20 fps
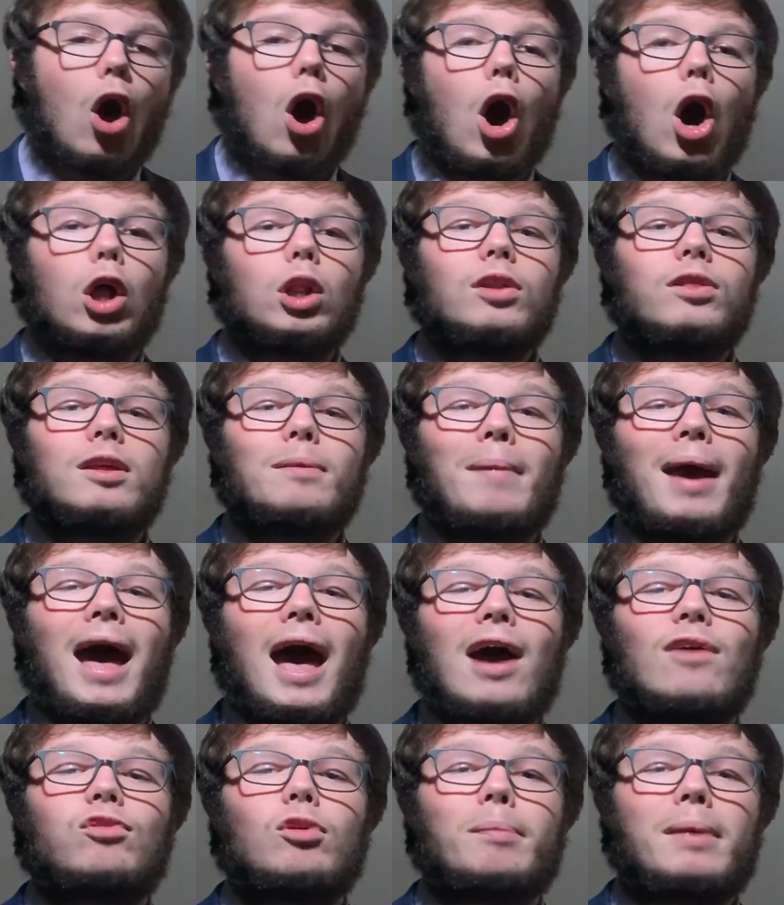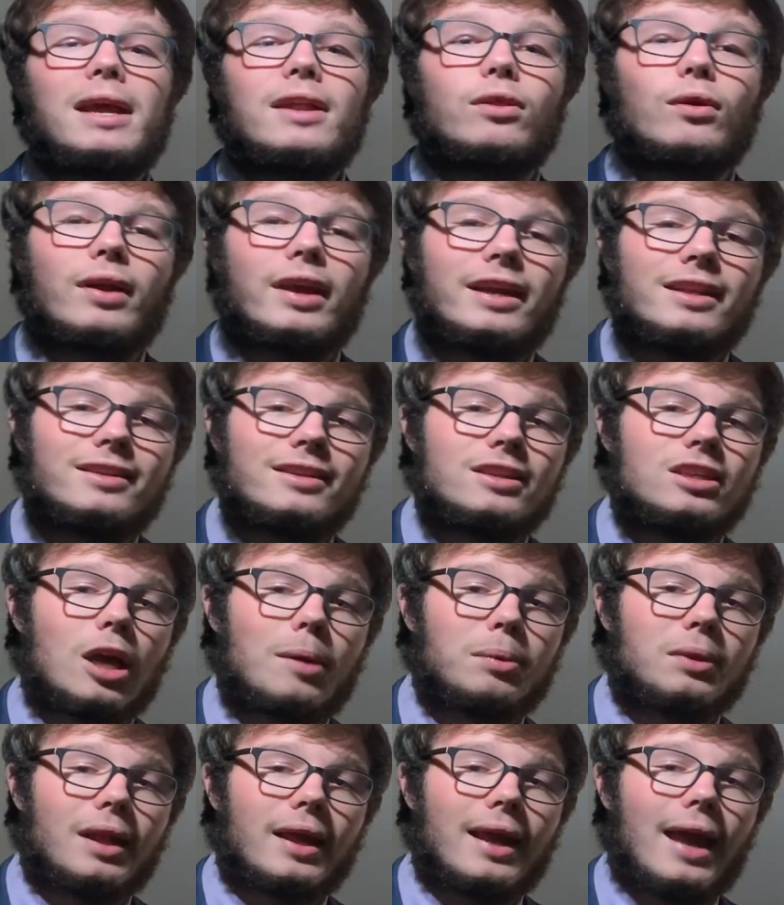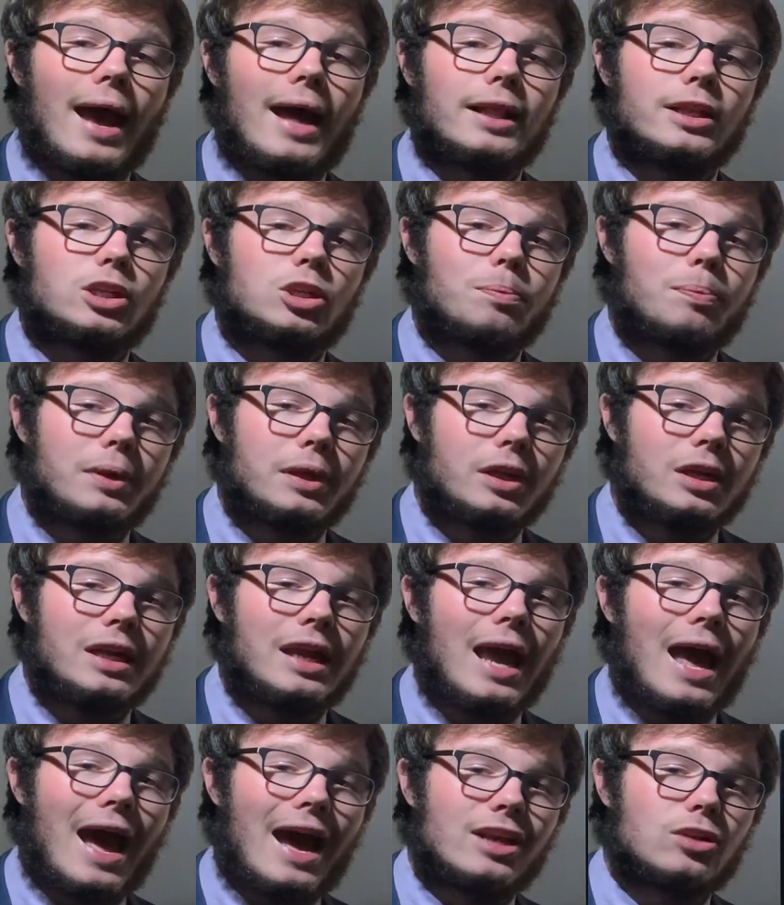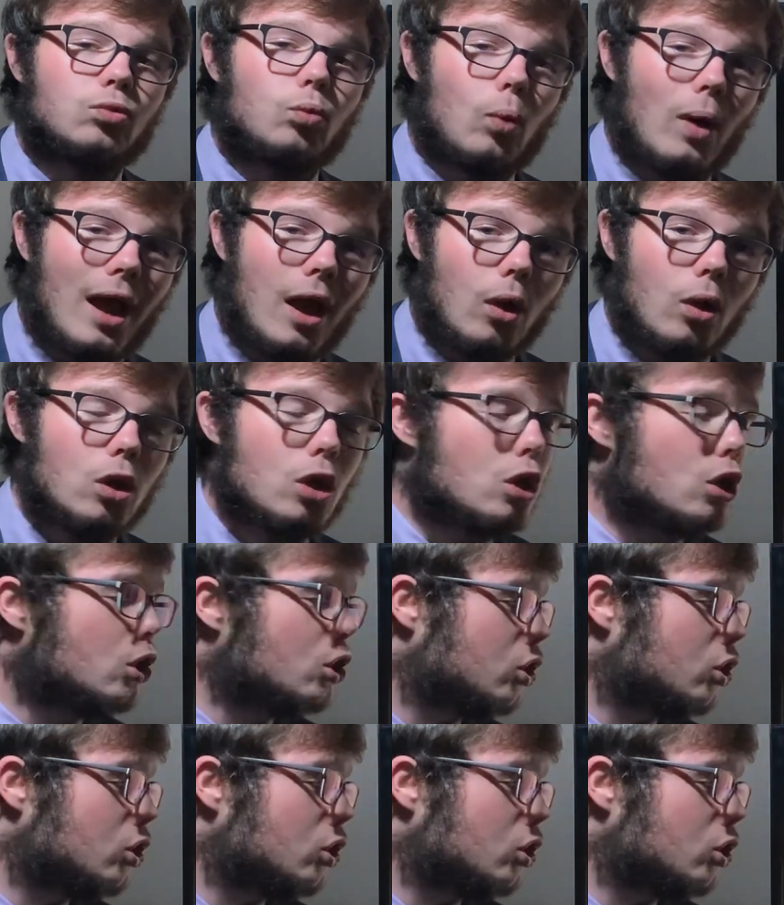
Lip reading: All of them have remained their NCAA eligibility as well.